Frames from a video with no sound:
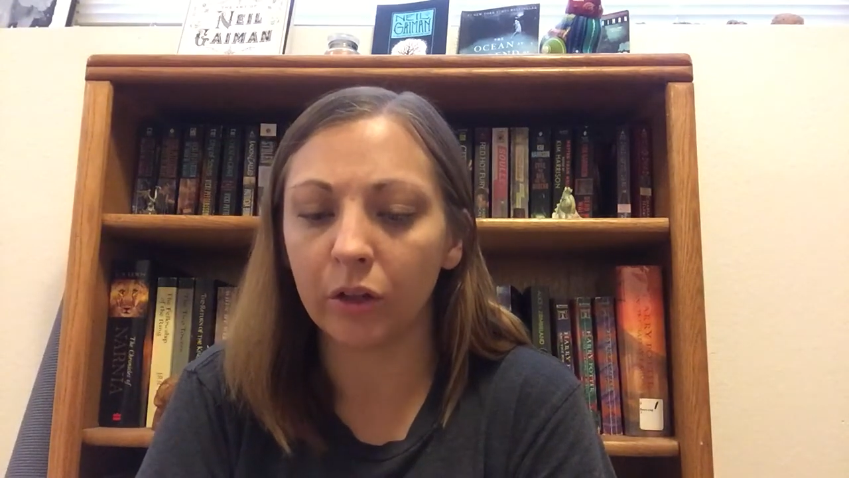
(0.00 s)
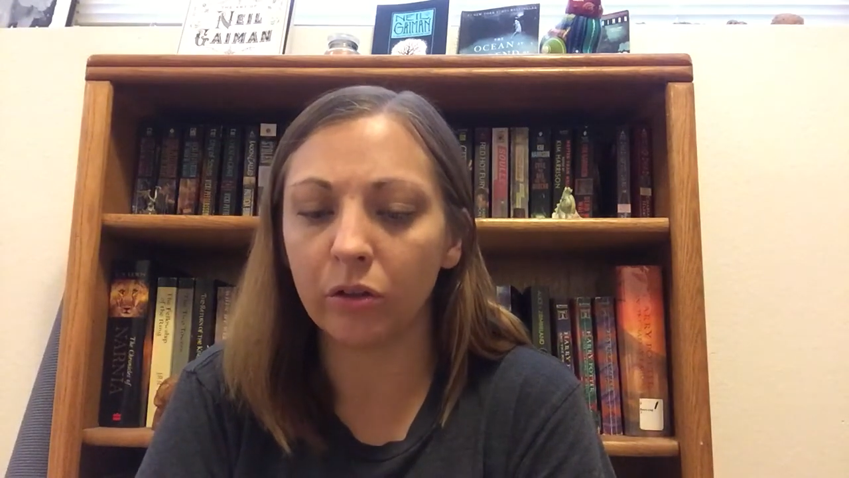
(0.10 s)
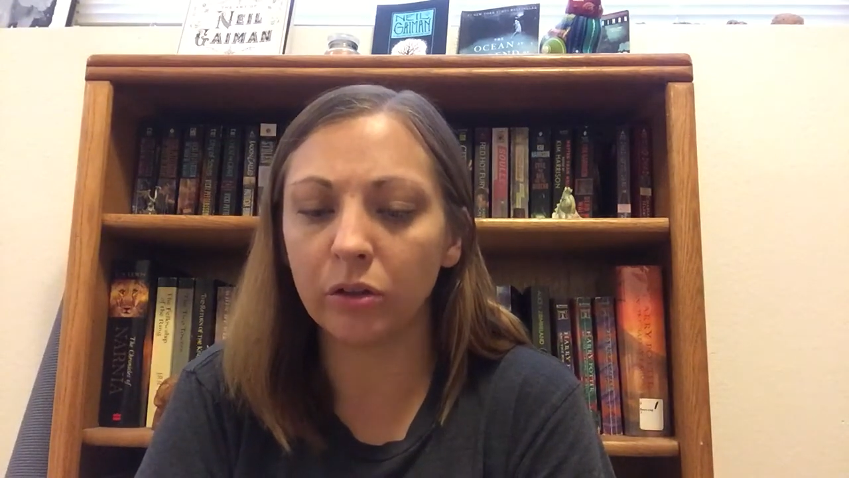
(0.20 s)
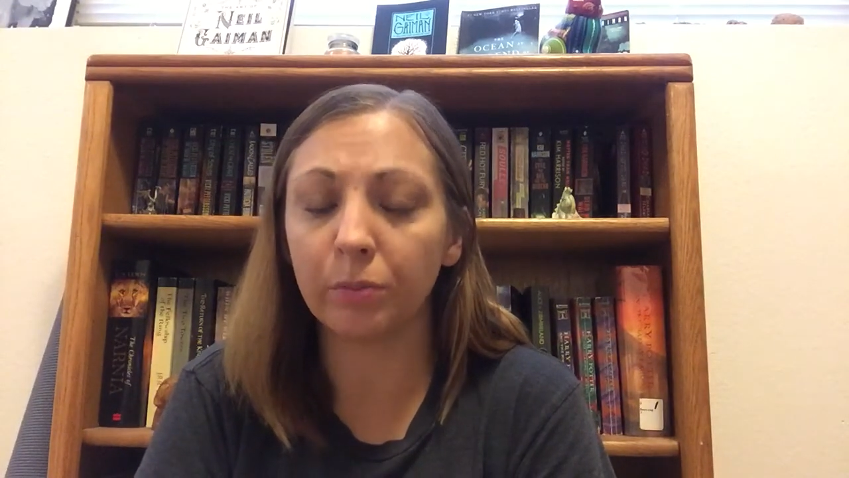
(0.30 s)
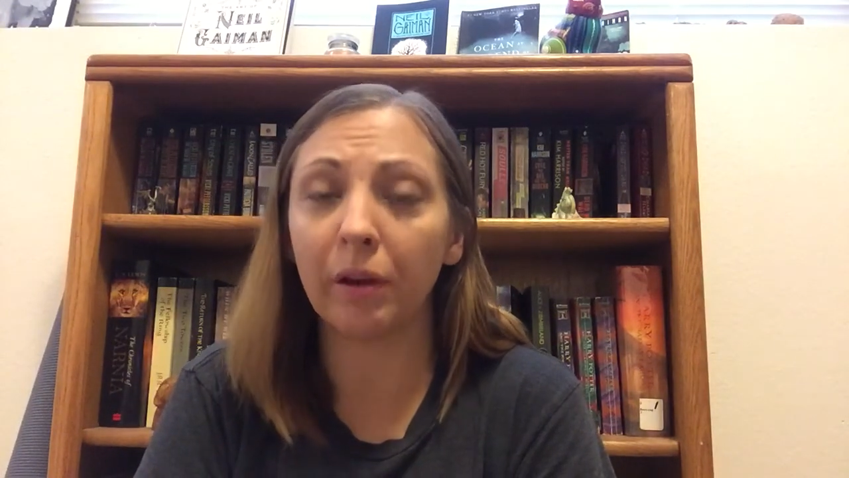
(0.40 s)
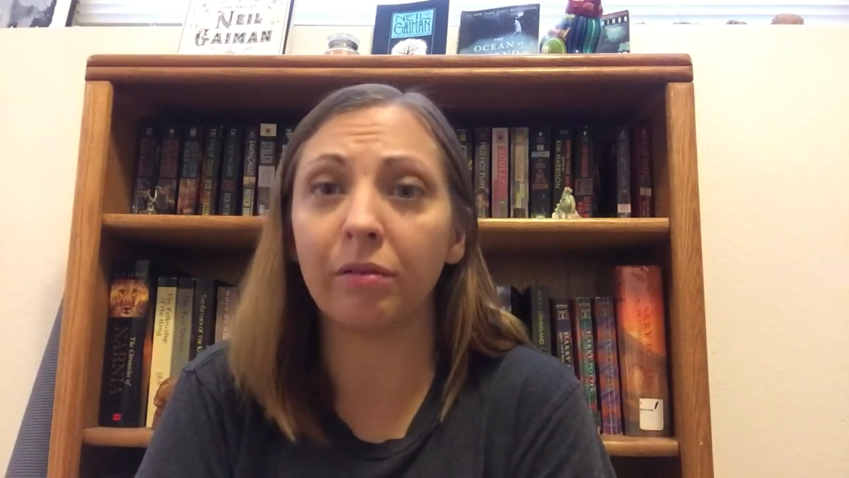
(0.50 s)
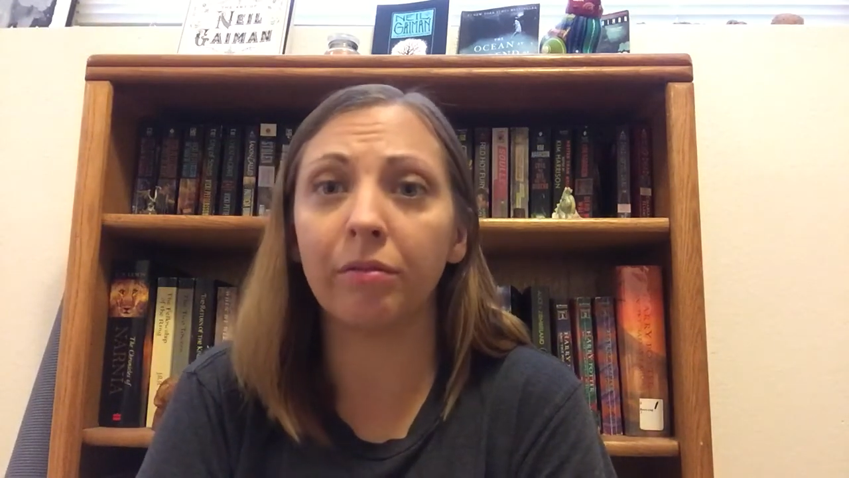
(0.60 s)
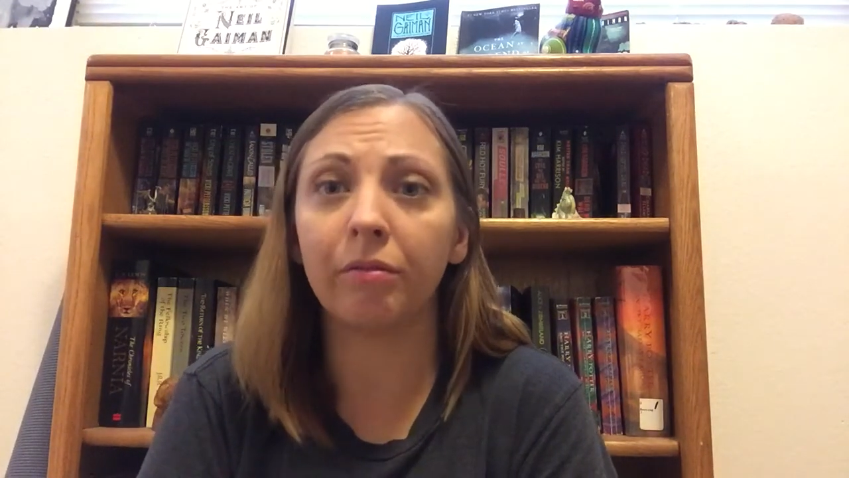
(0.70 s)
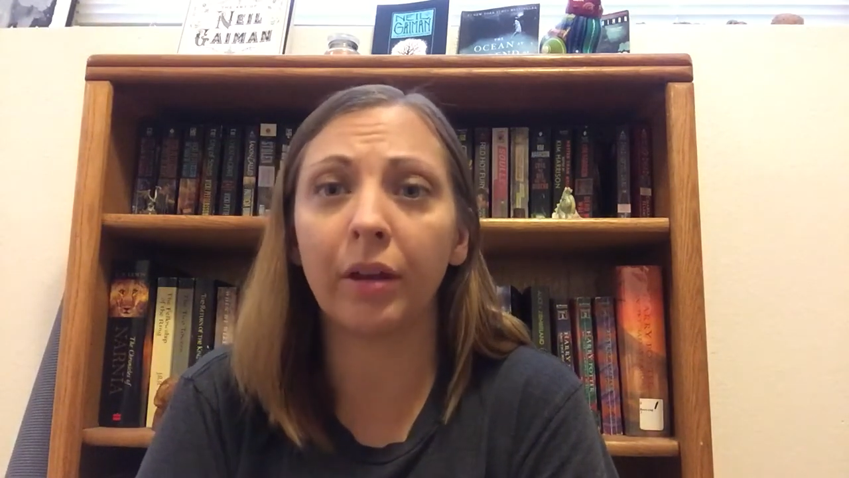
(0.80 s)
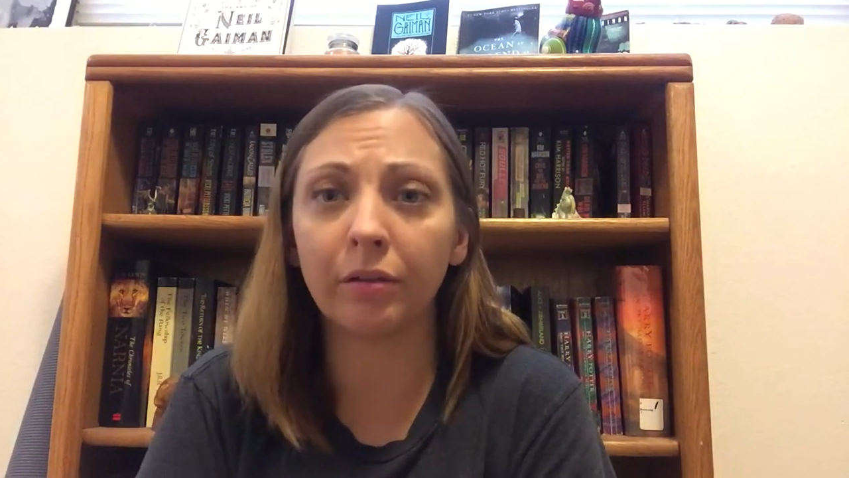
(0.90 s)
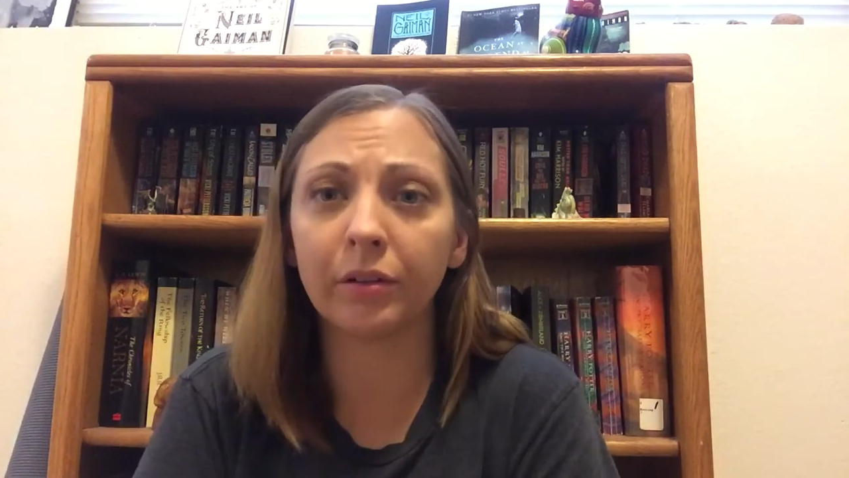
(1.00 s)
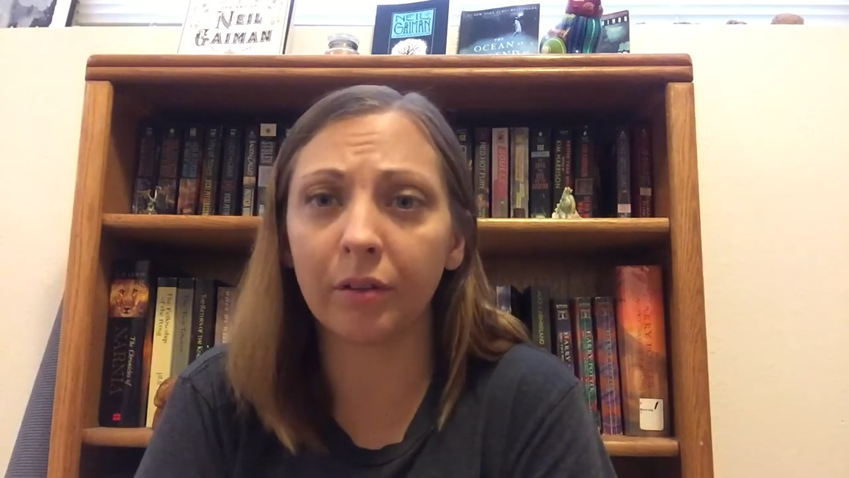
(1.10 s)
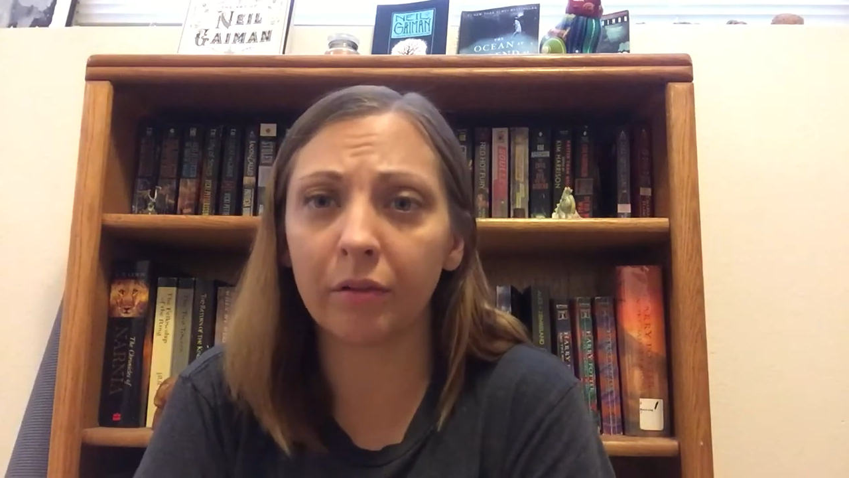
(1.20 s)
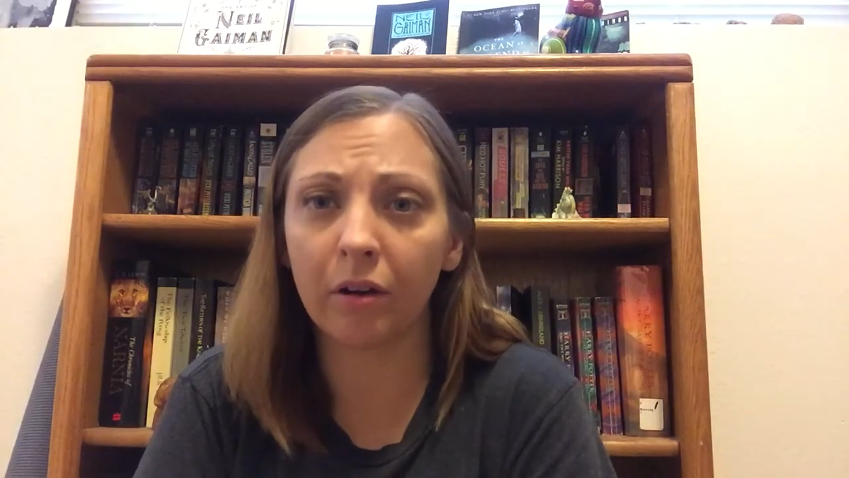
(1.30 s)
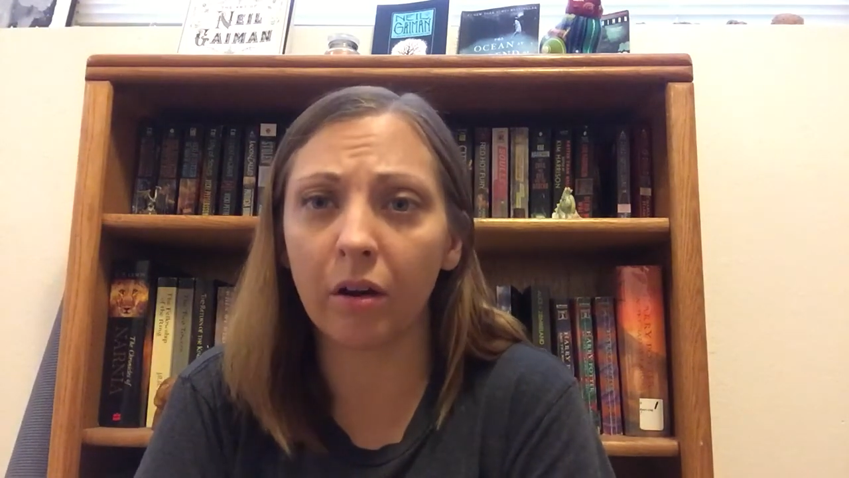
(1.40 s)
Usually my favorite